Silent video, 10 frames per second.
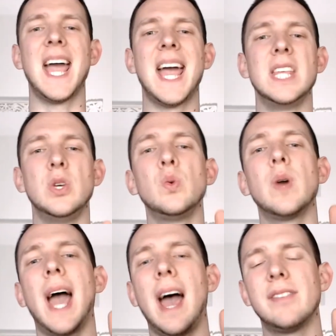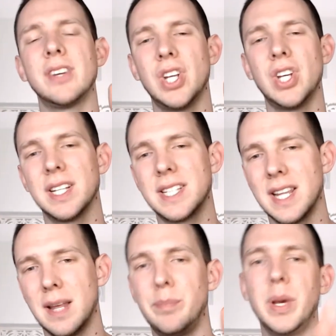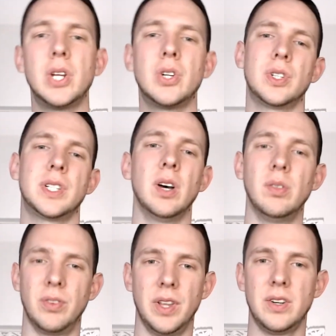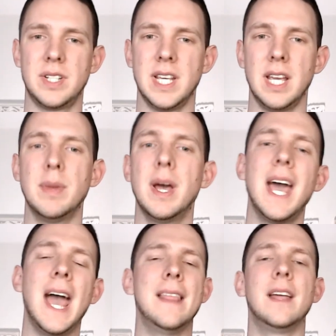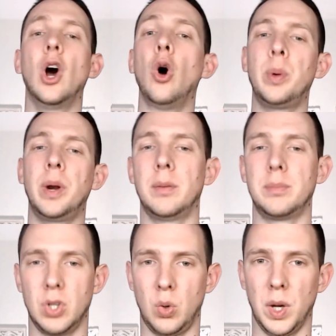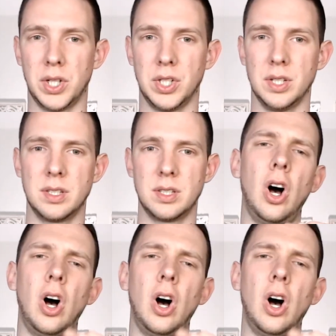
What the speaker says: and you have a chance to then pitch yourself for their team and then open it up to questions.